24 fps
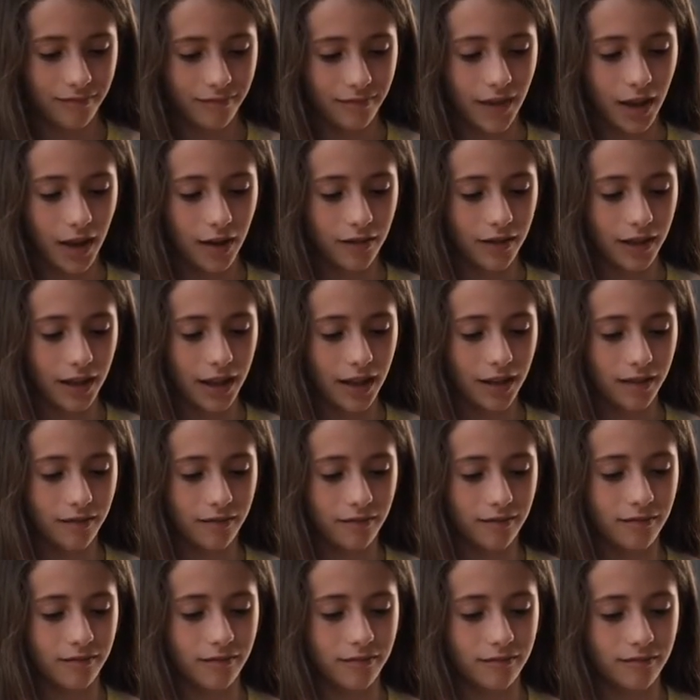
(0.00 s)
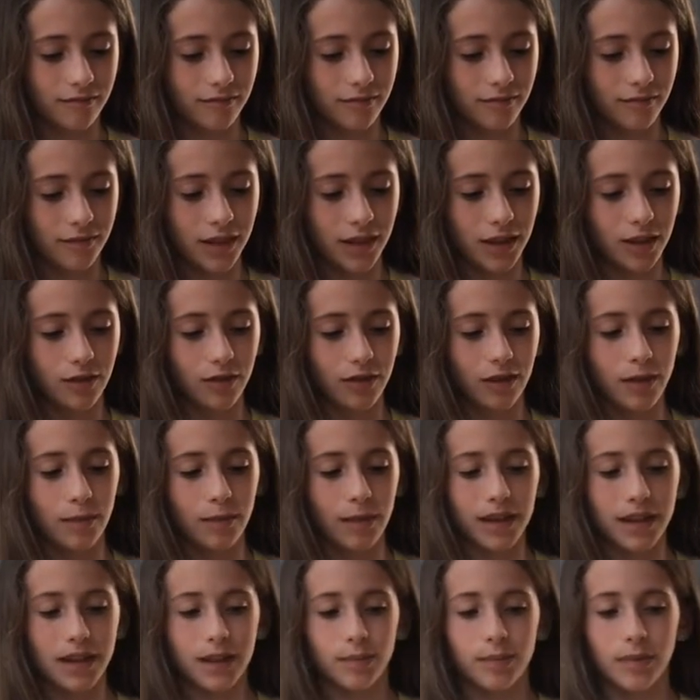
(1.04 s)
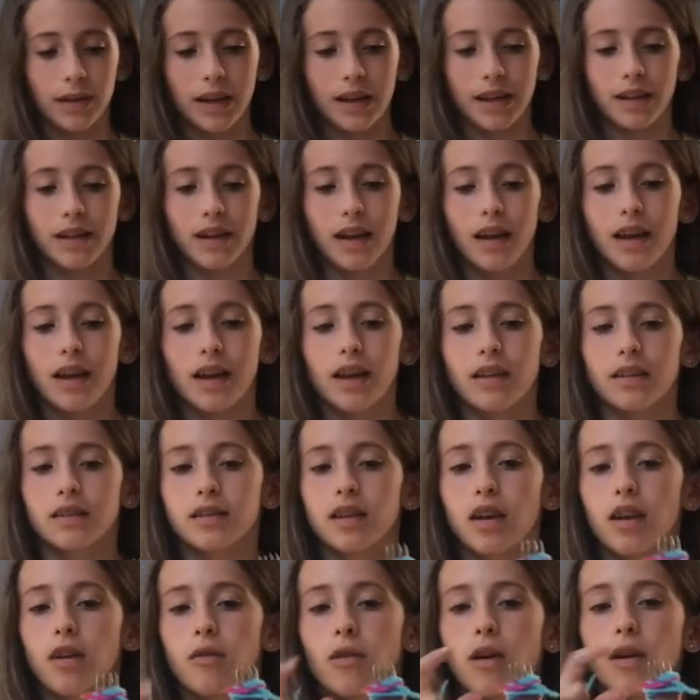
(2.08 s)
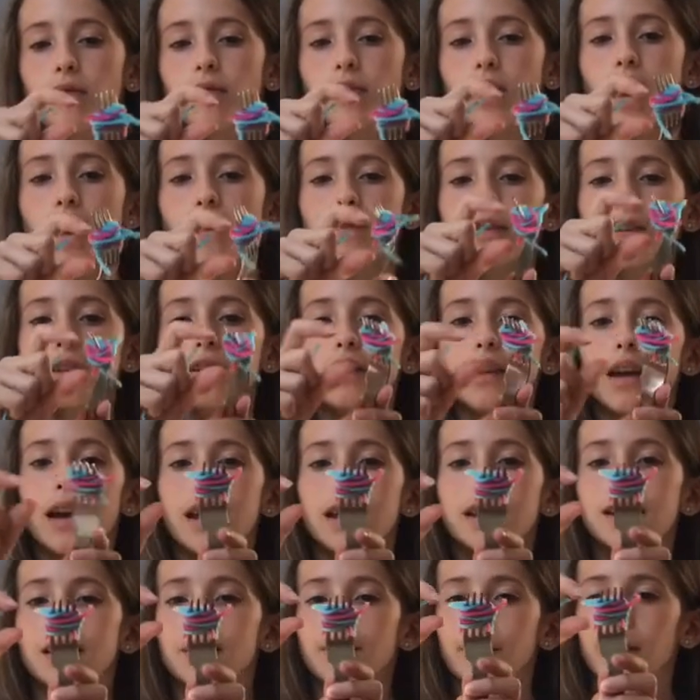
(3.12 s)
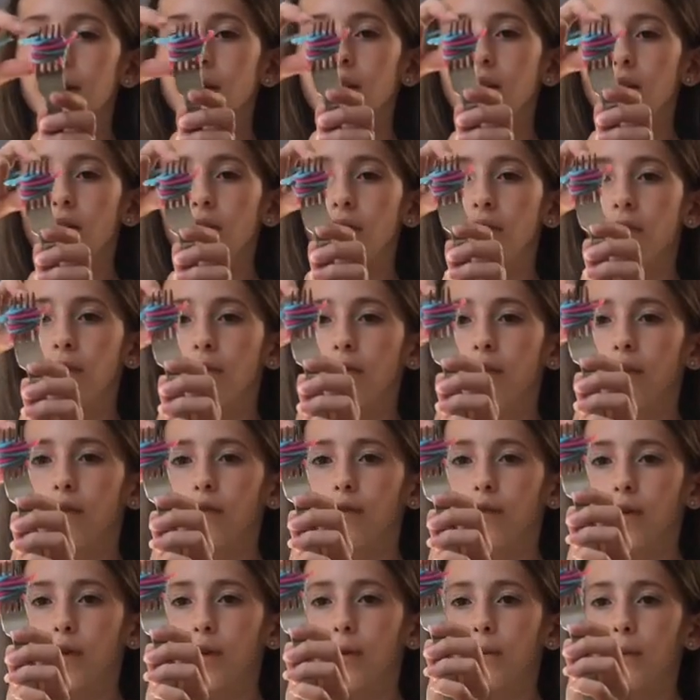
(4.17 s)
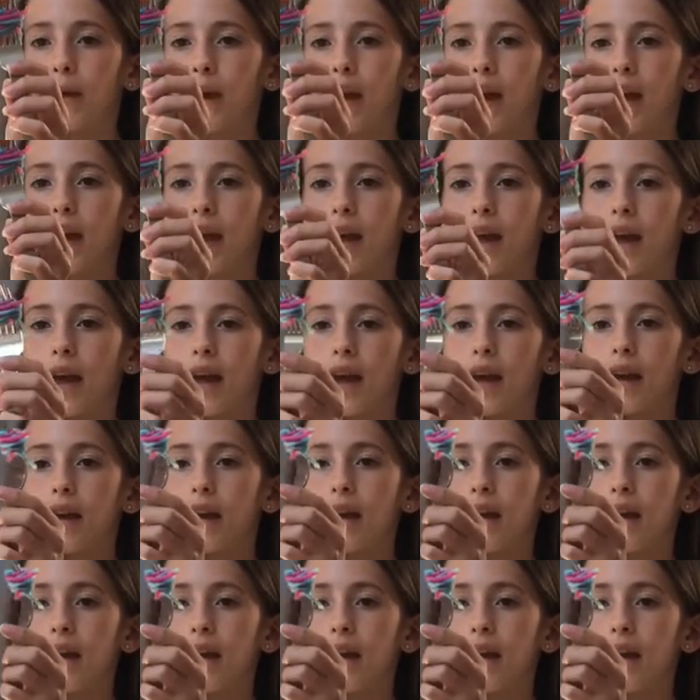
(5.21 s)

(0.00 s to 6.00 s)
Oh dear, it's got a bit split. So I've left a nice amount of room here,